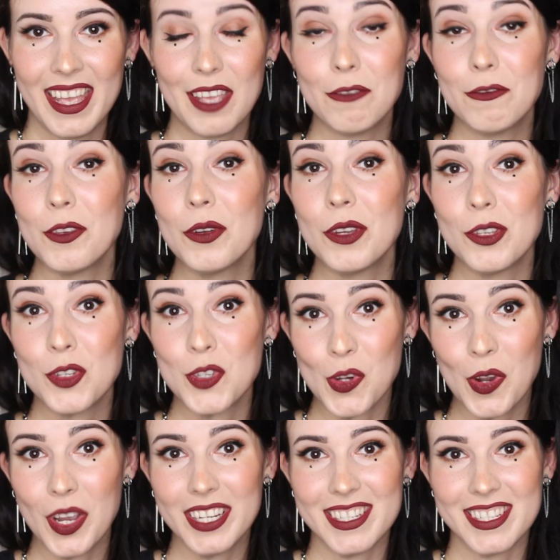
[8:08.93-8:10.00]
If you
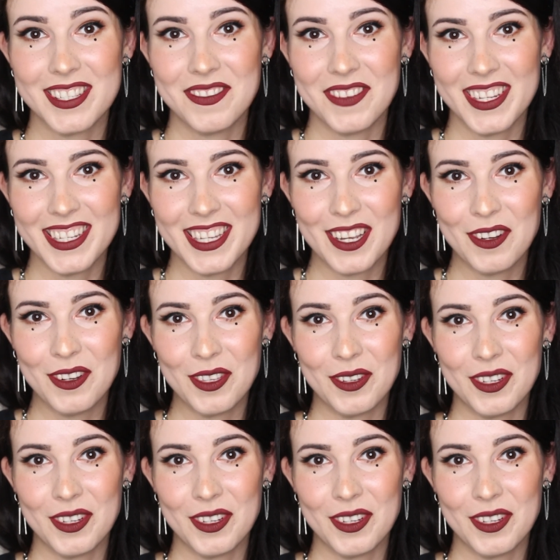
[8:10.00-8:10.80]
enjoyed this video,